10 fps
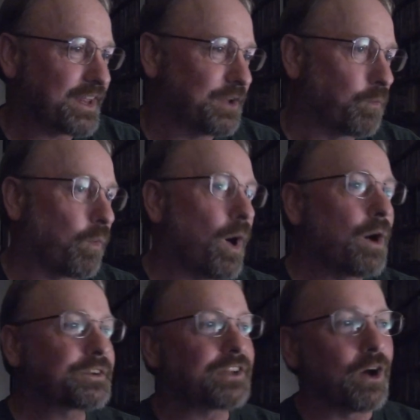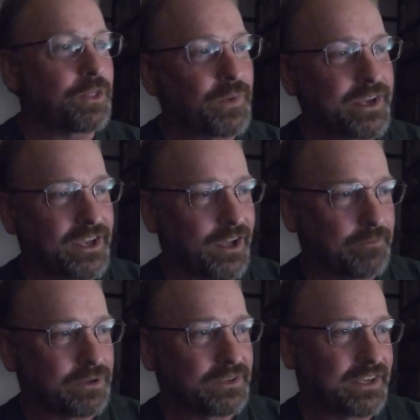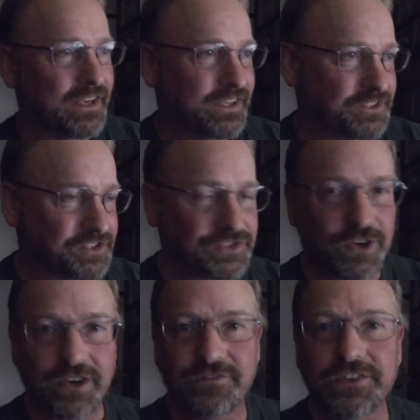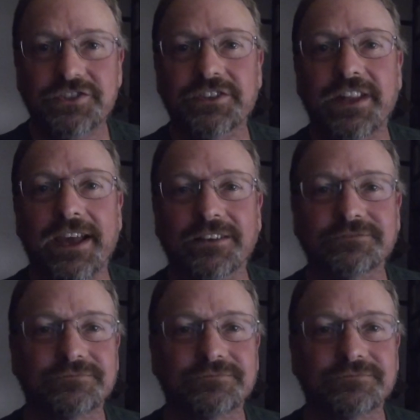ahead and walked all the way up and then just started fishing down.